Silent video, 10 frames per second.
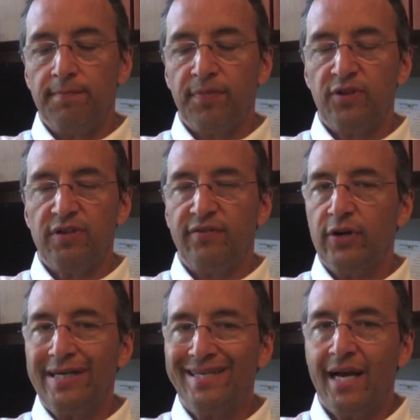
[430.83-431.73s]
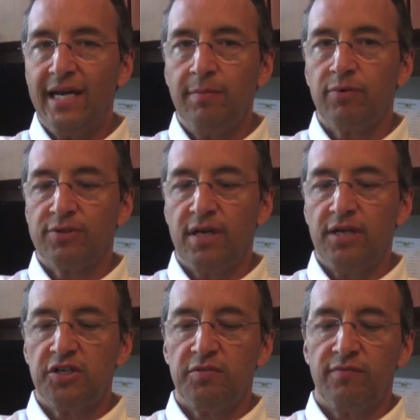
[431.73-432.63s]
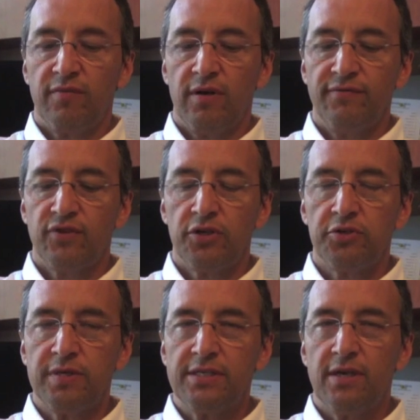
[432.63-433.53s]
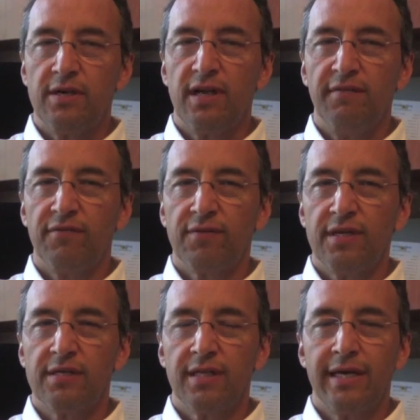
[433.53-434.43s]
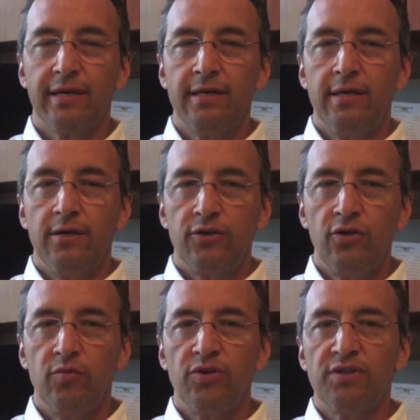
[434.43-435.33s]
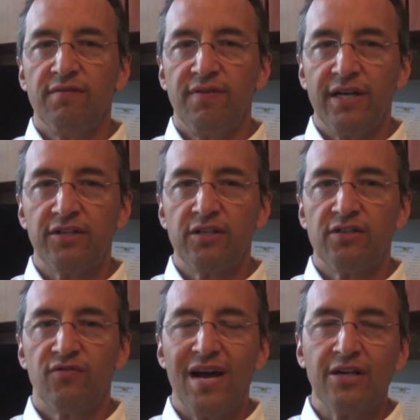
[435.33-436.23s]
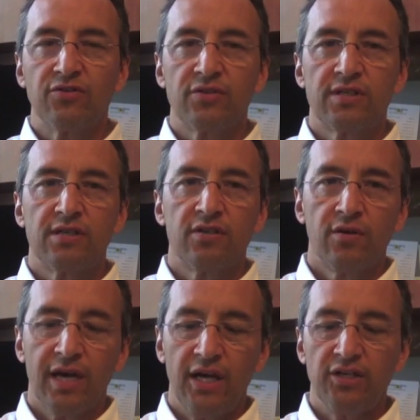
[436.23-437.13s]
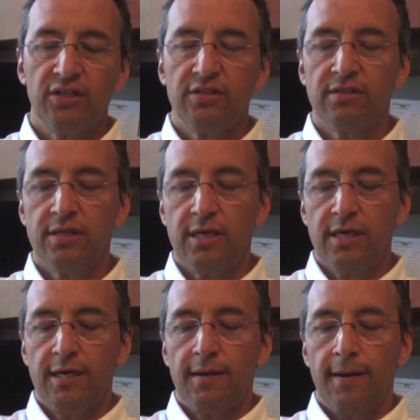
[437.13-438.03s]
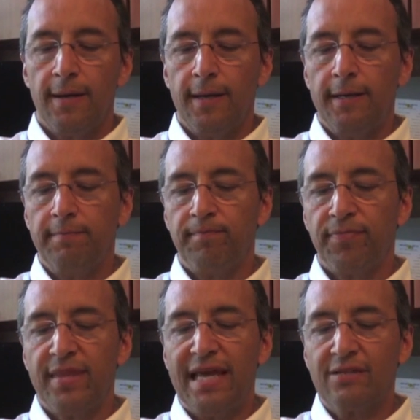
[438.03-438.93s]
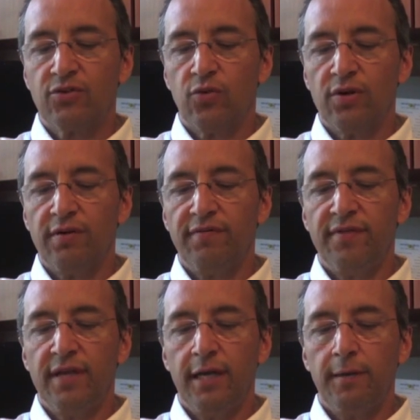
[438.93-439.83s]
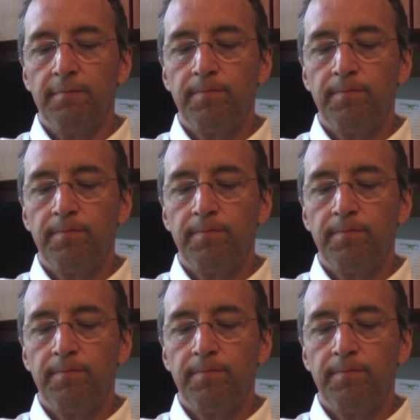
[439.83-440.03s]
There's a very tiny percentage of surgeries that are done for things like tumors, infections, fractures, dislocations, that sort of thing.